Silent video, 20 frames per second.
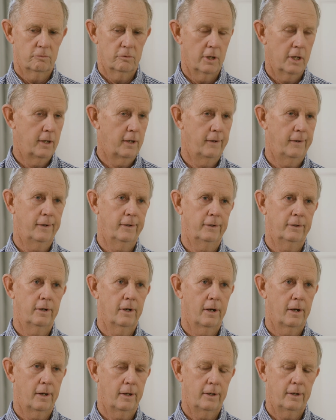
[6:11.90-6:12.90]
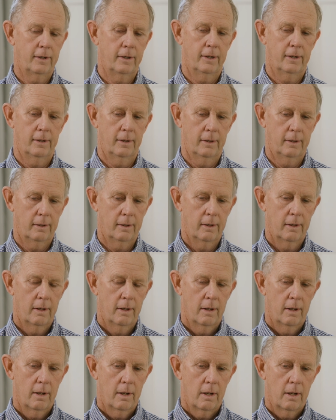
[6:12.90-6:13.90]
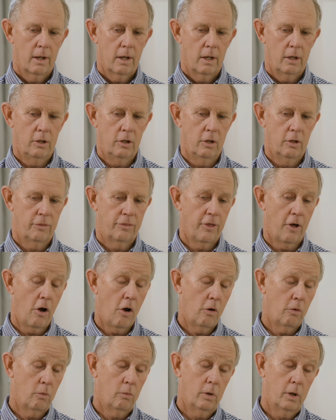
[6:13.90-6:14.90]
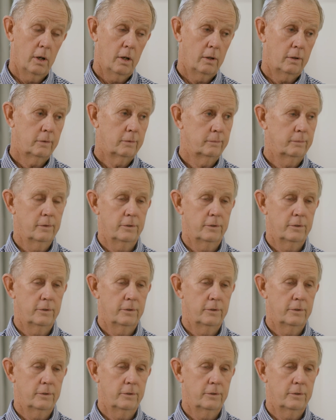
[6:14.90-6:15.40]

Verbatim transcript: running and gunning, and you thought, well,